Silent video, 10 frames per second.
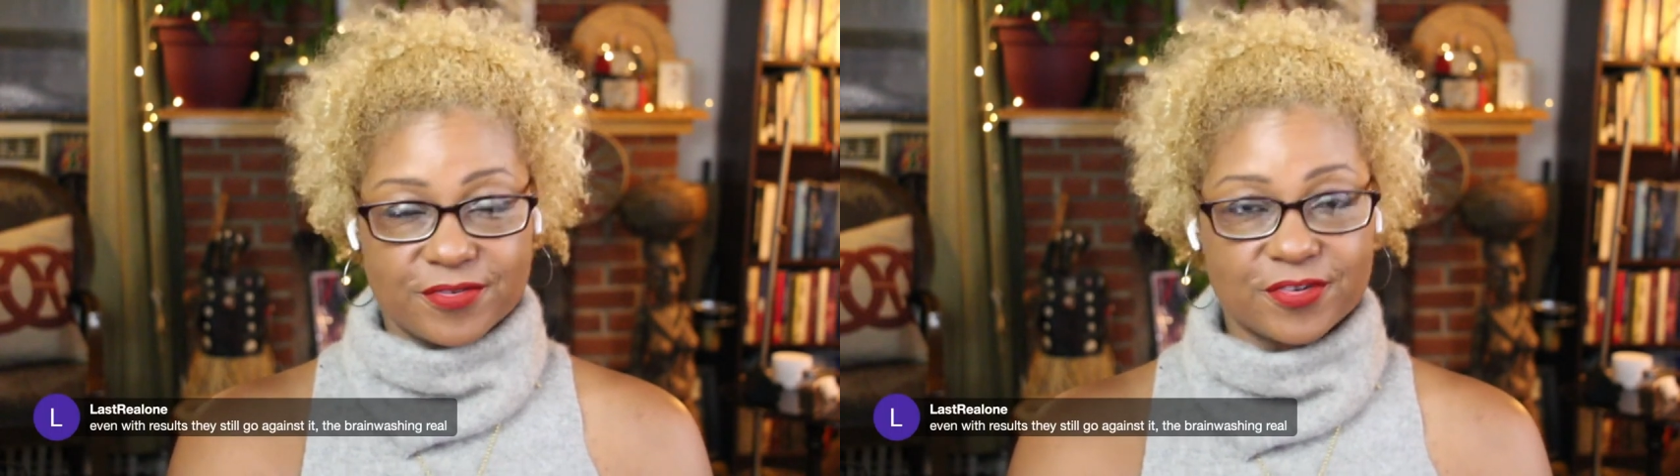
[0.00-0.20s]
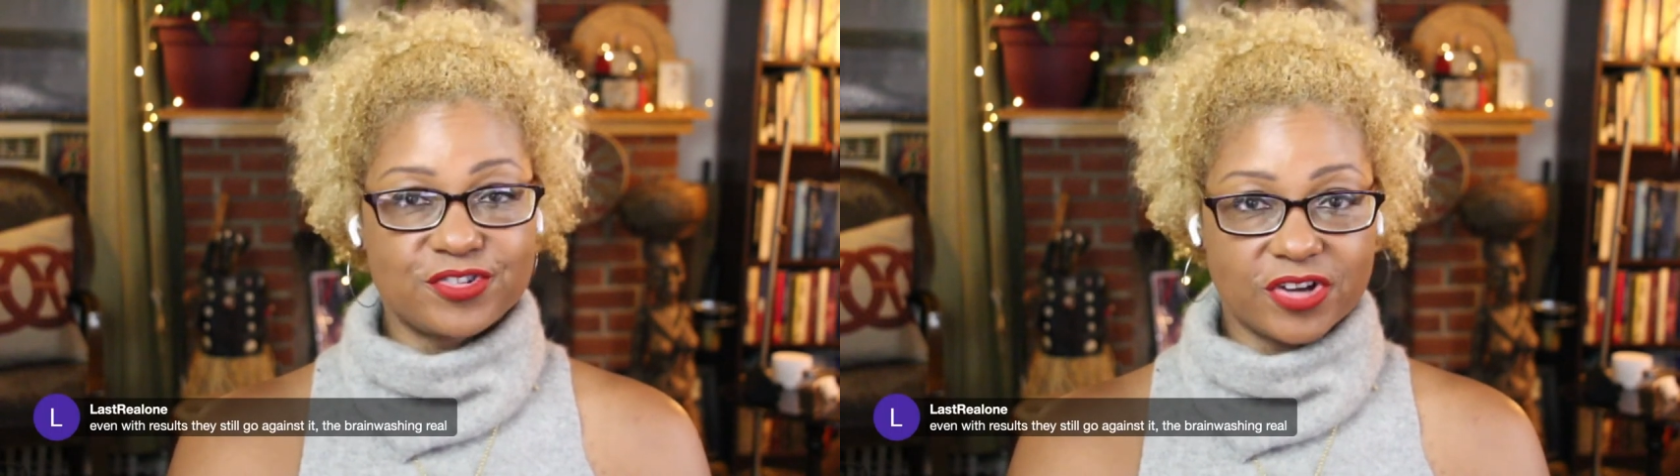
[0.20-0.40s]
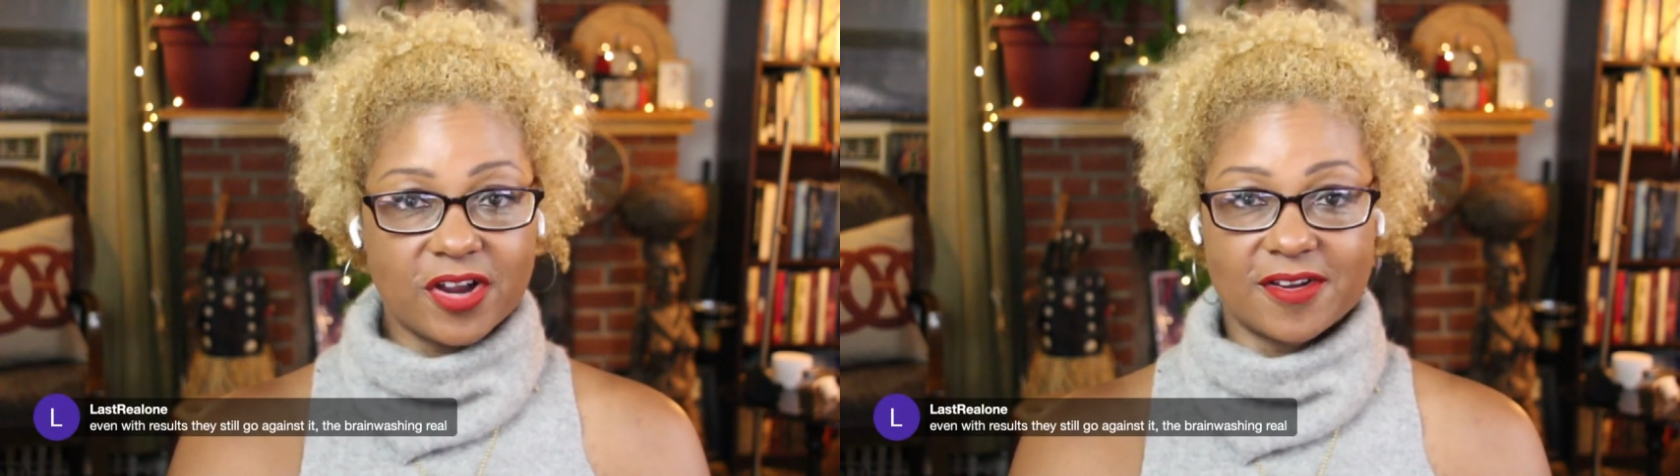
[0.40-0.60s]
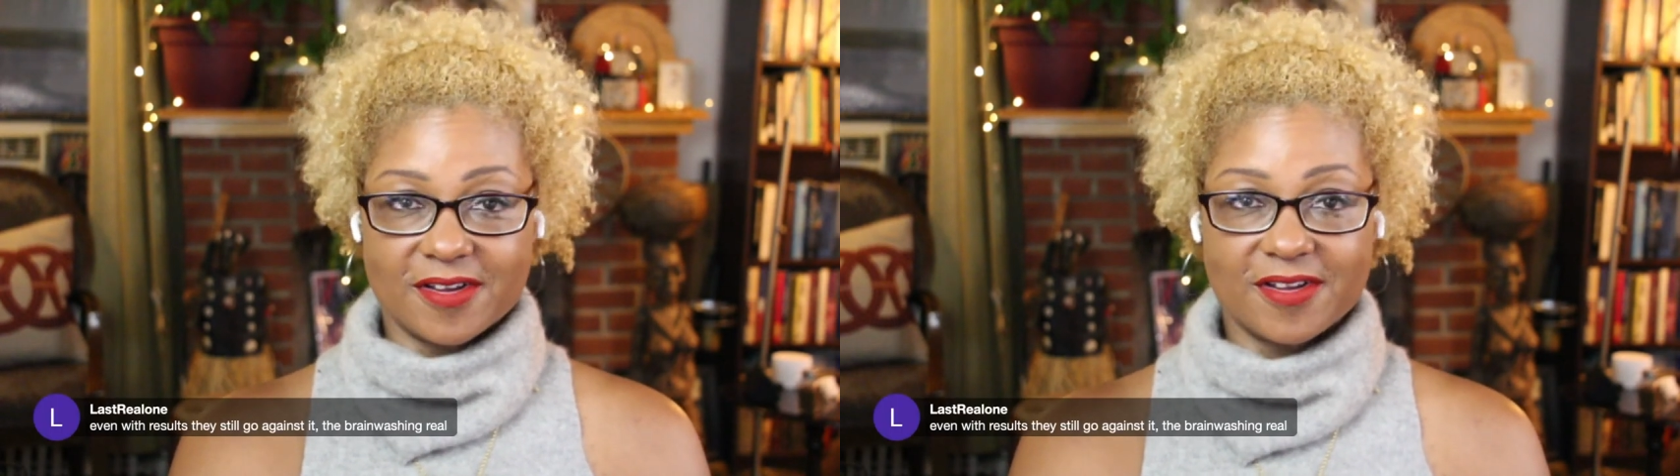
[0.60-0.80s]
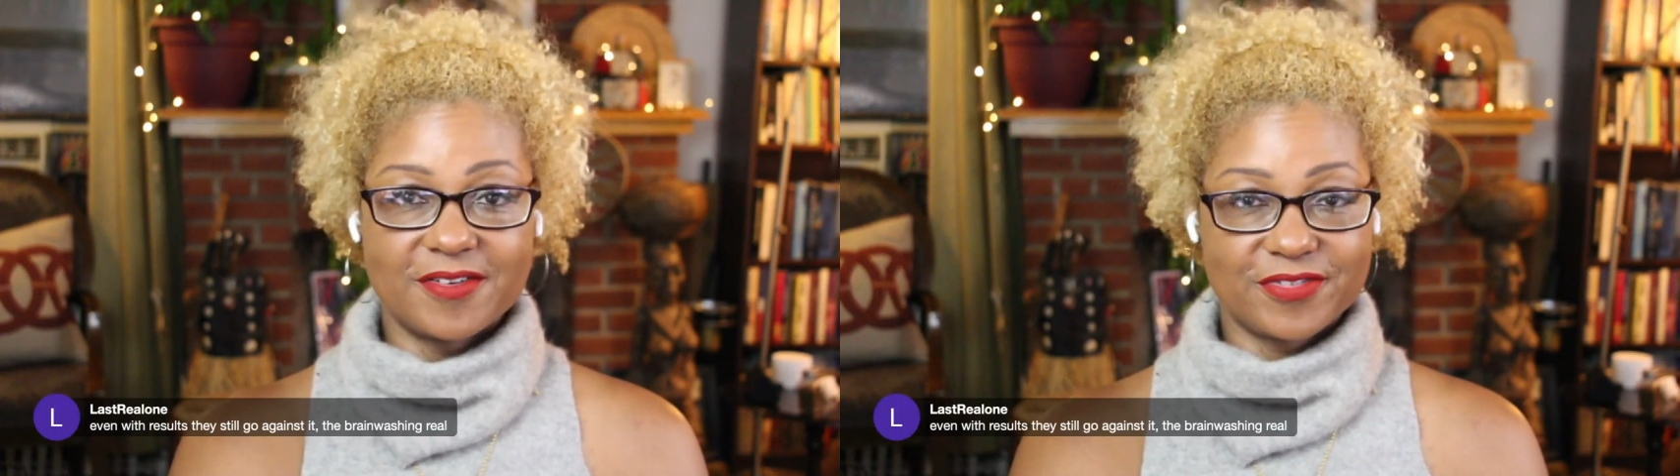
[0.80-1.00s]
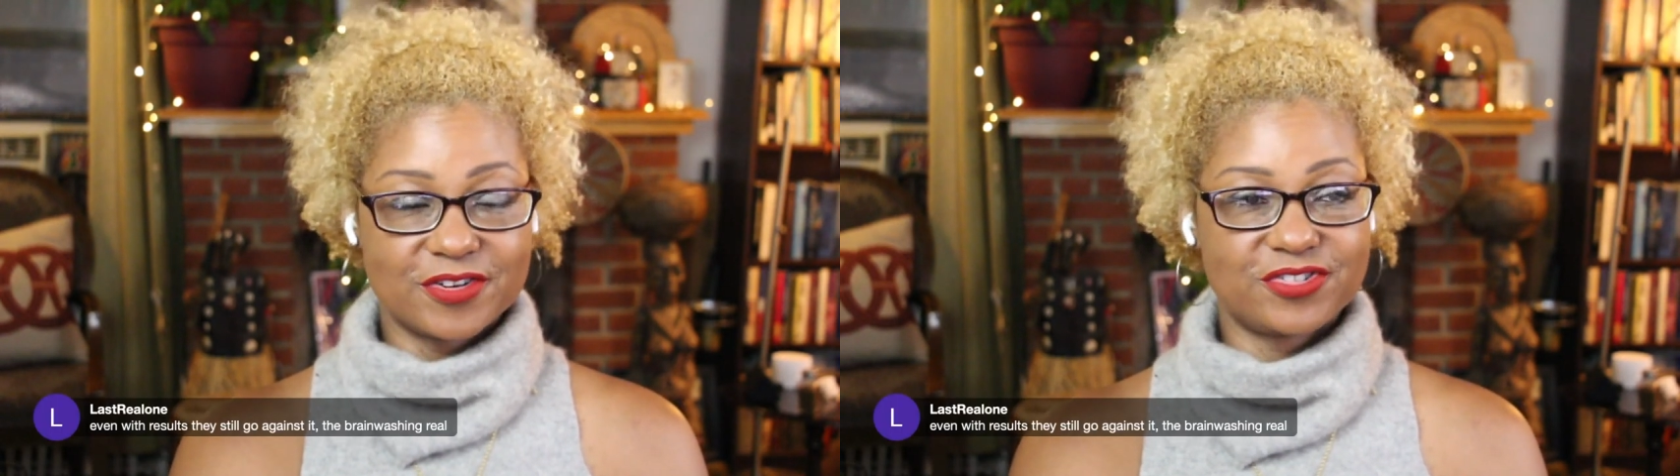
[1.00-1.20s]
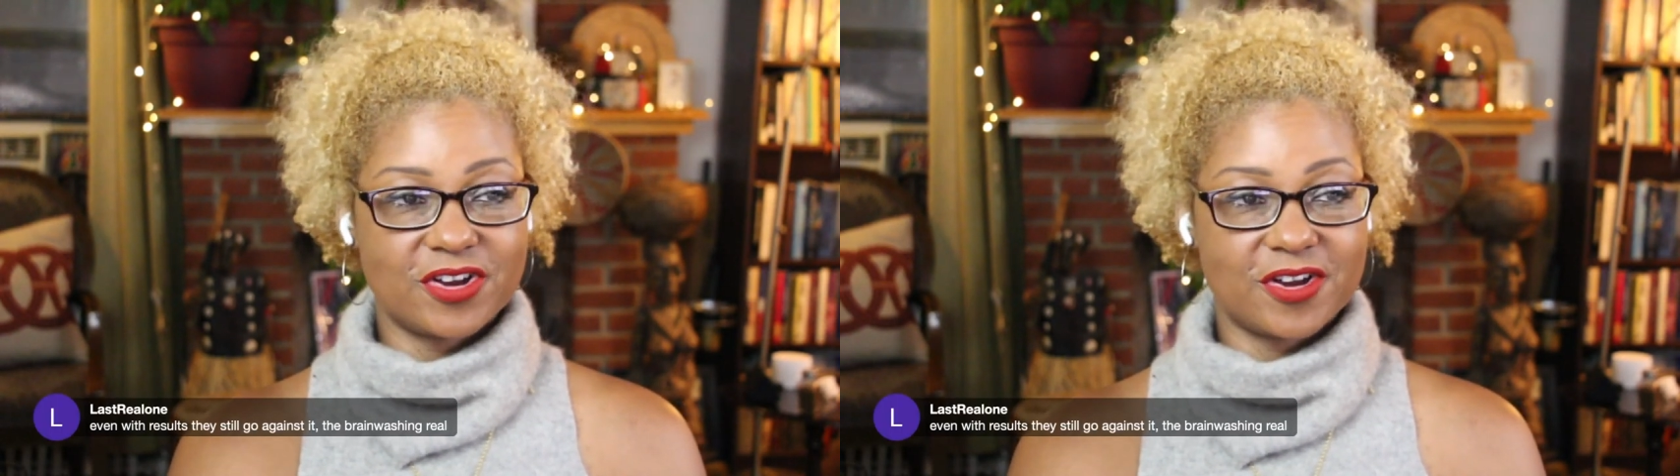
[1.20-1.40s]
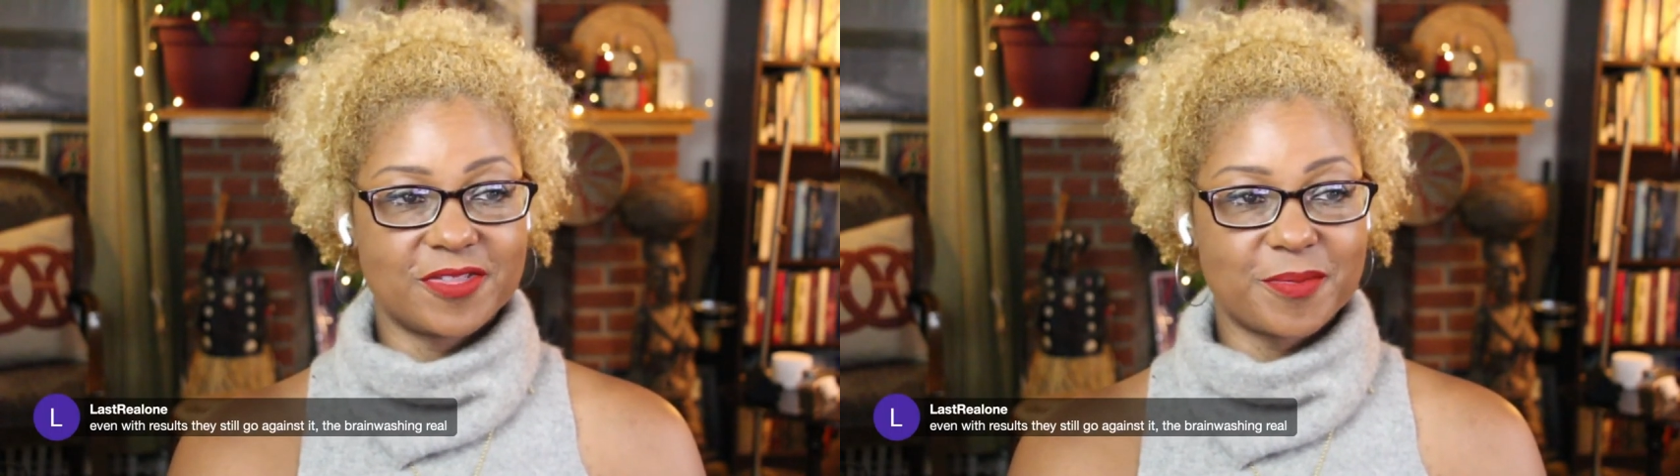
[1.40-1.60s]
For sure, for sure.